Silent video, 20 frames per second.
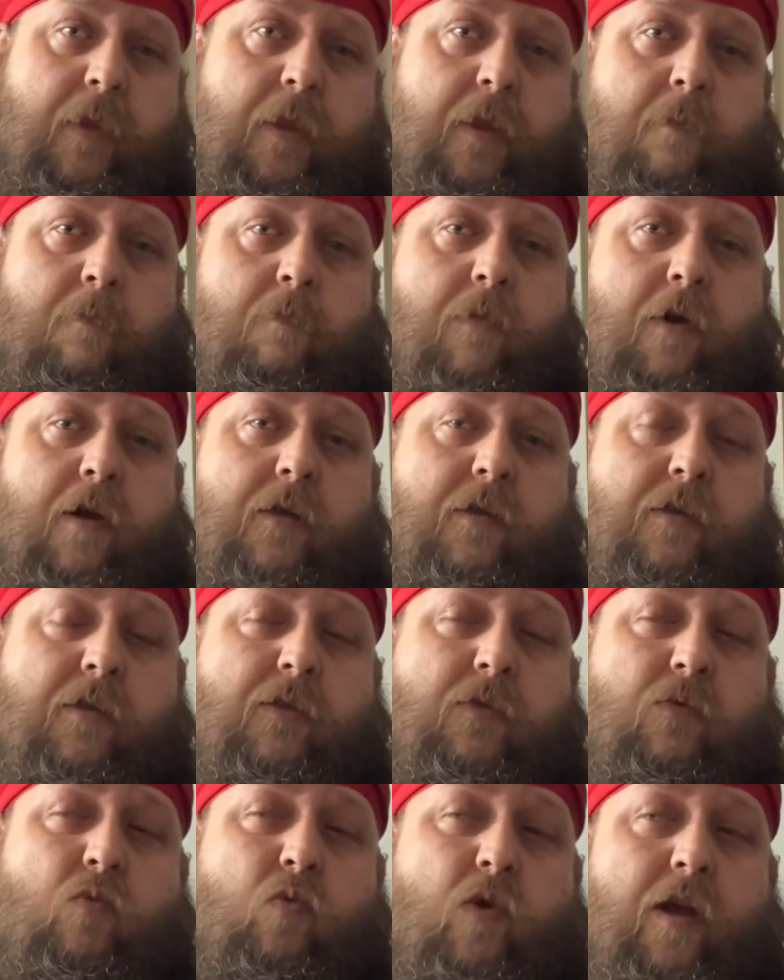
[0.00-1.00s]
The
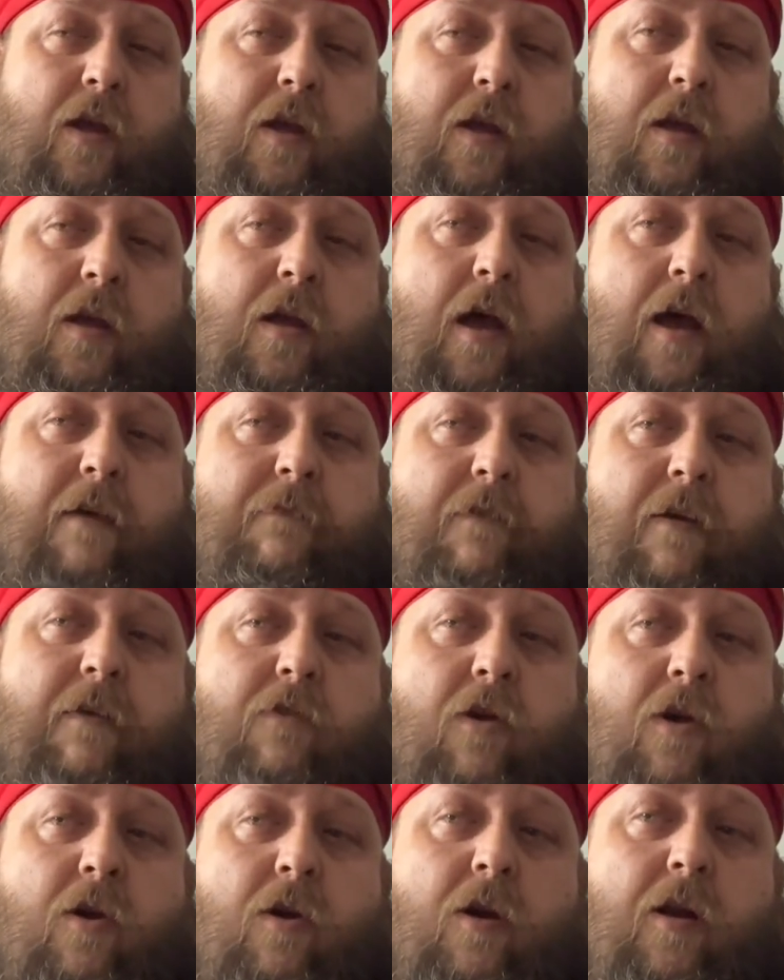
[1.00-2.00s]
best way I've
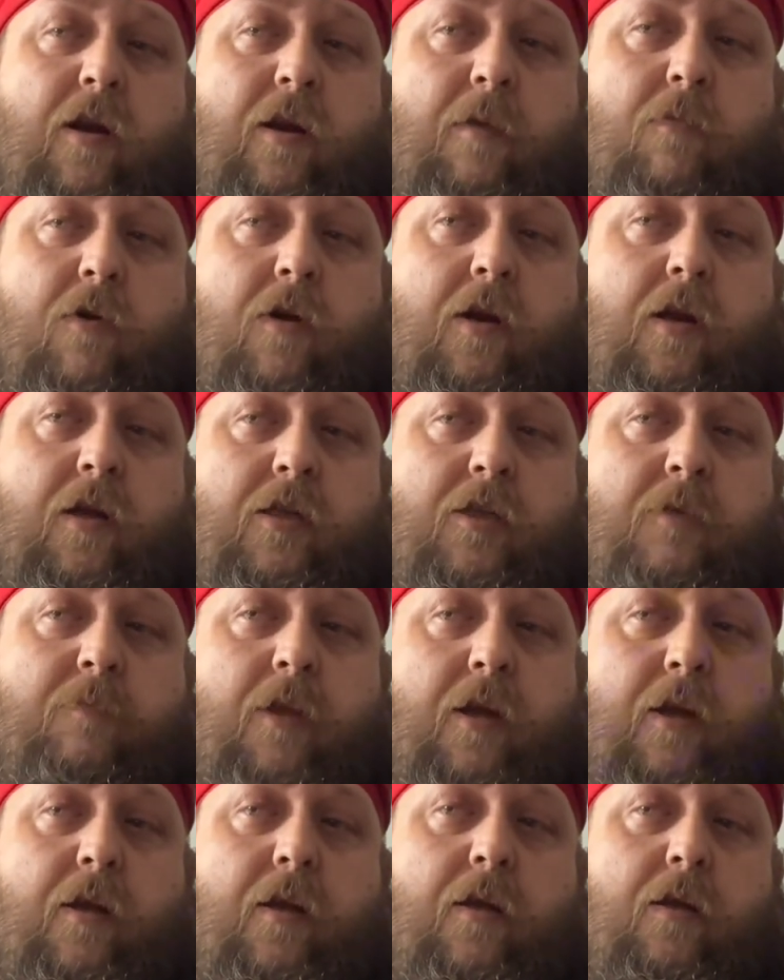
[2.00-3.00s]
ever heard anybody
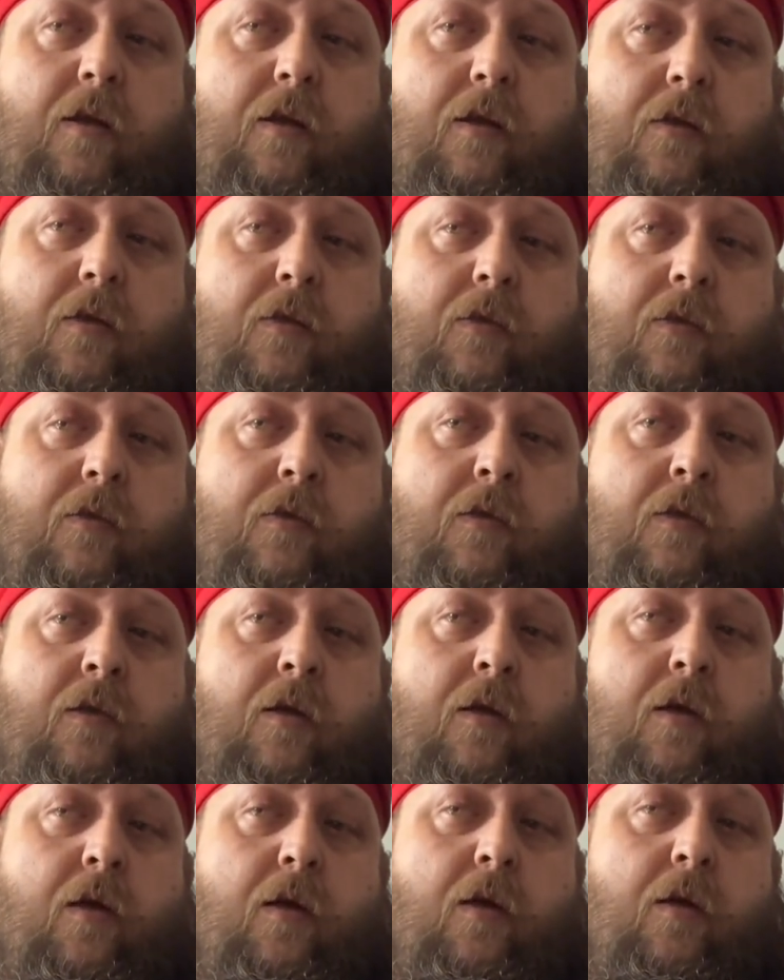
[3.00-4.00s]
explain it is
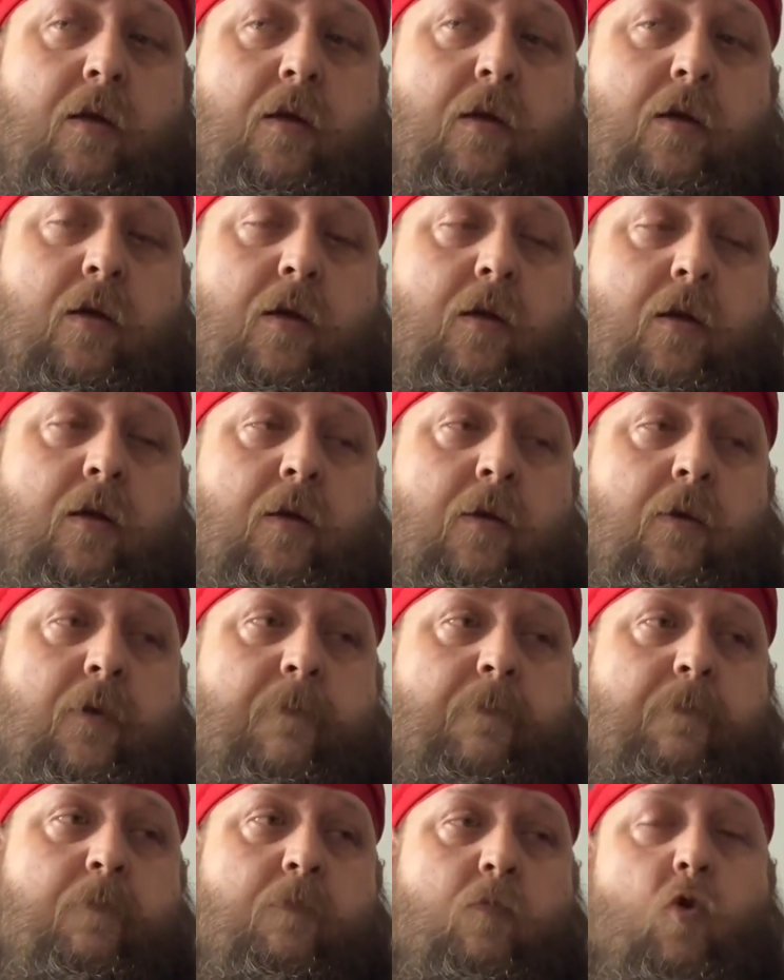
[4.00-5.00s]

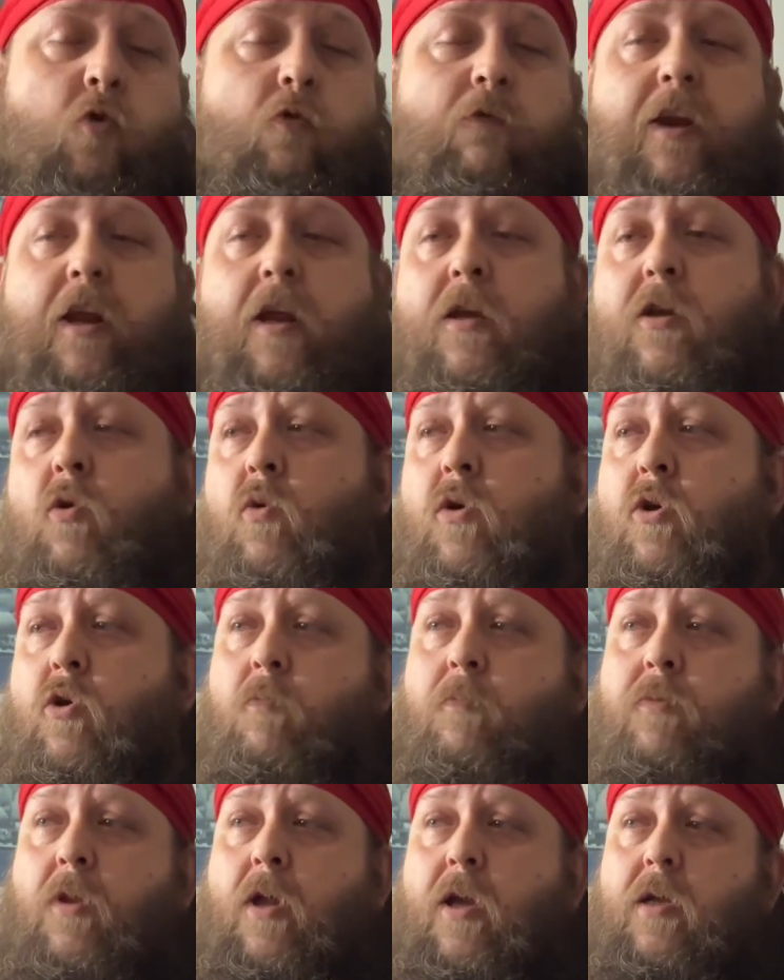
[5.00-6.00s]
moving into a
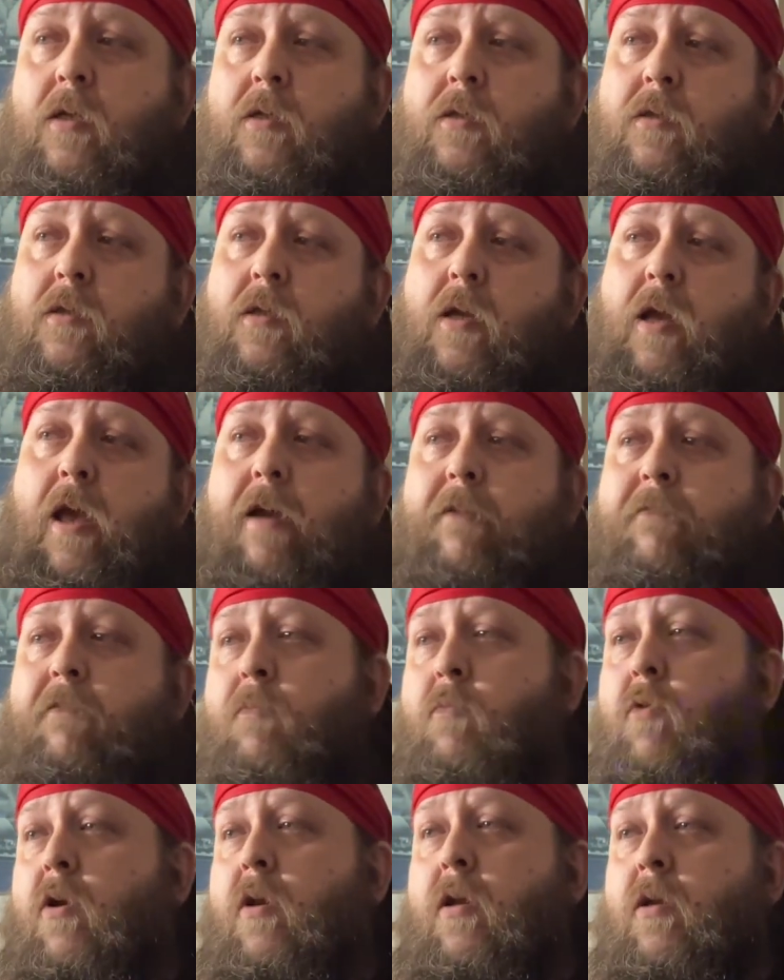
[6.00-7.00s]
new place.
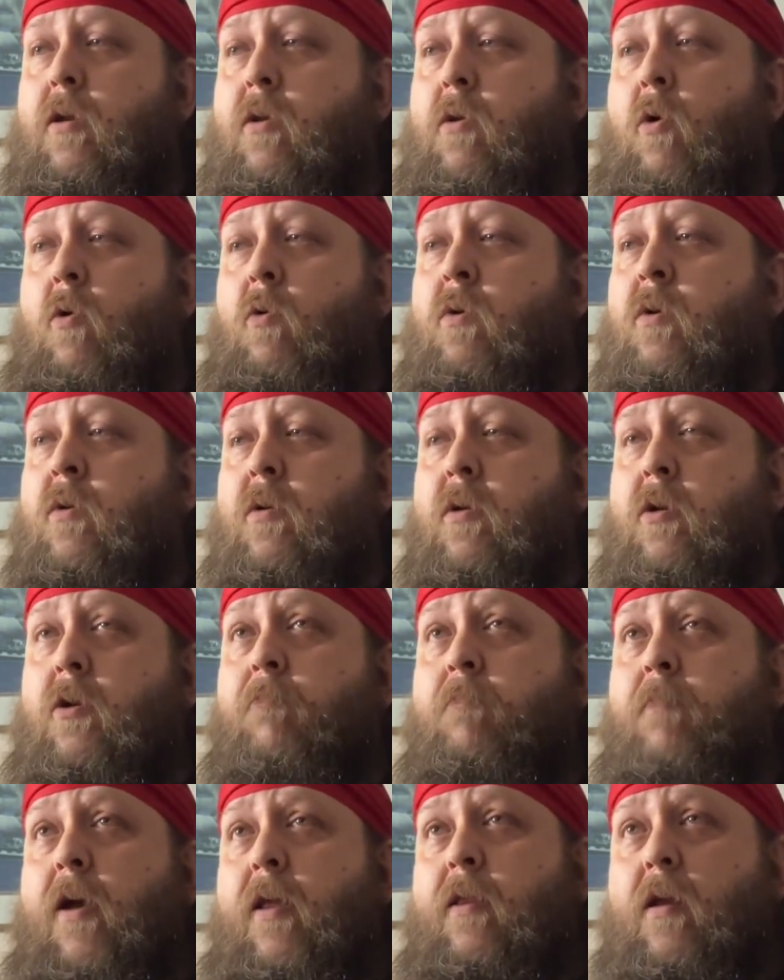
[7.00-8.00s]
Everybody,
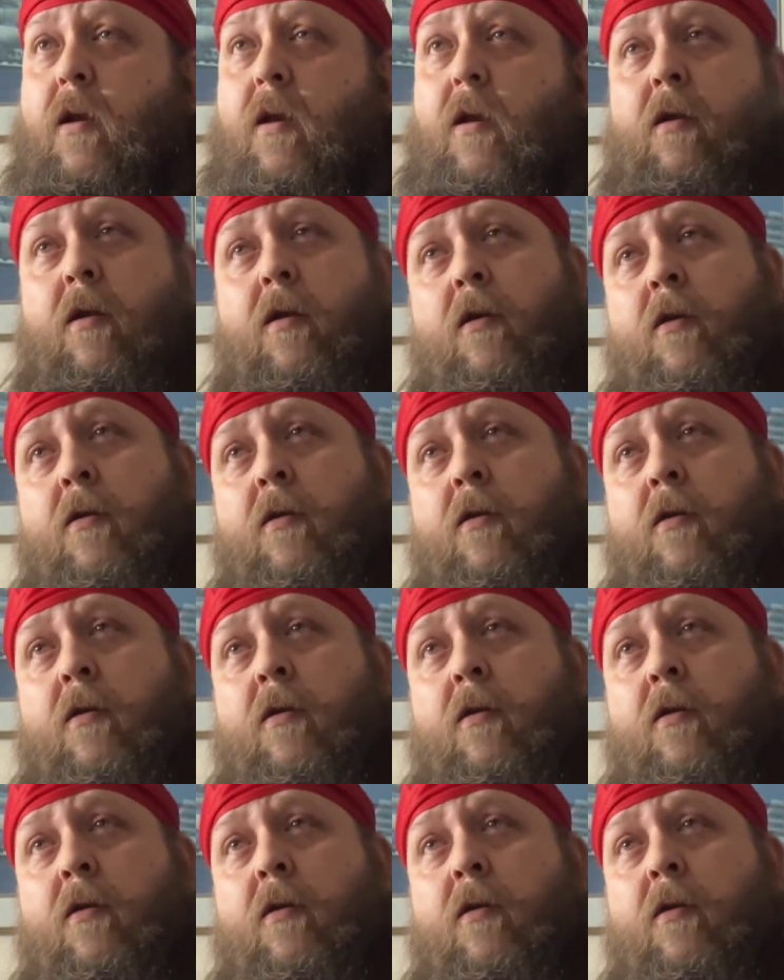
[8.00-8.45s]
you've been there.